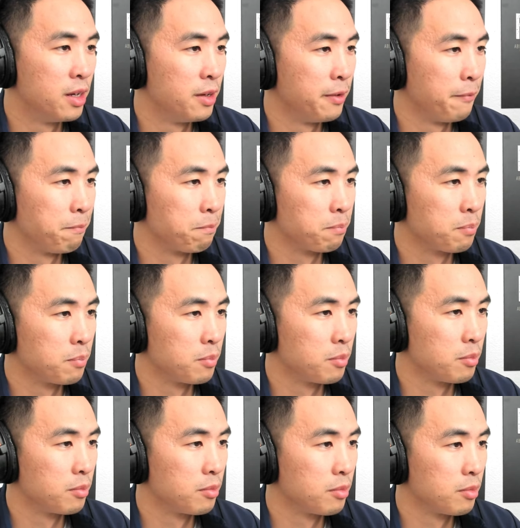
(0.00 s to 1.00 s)

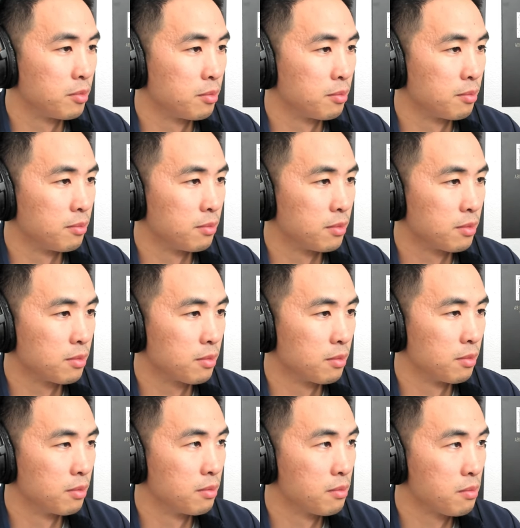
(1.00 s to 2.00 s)

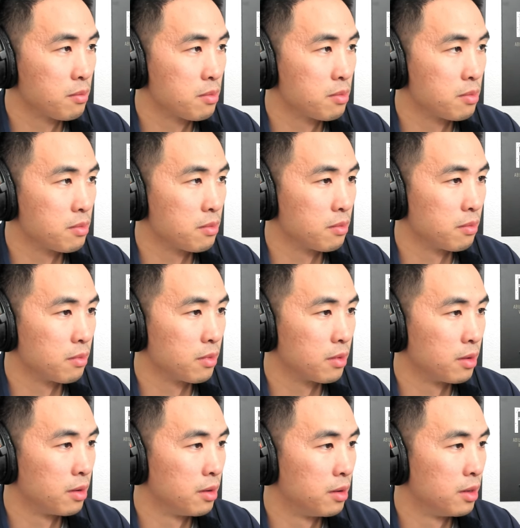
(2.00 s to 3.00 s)

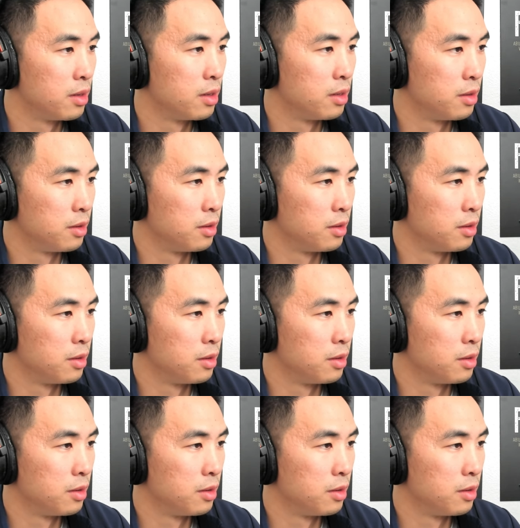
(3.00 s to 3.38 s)
Nothing is said.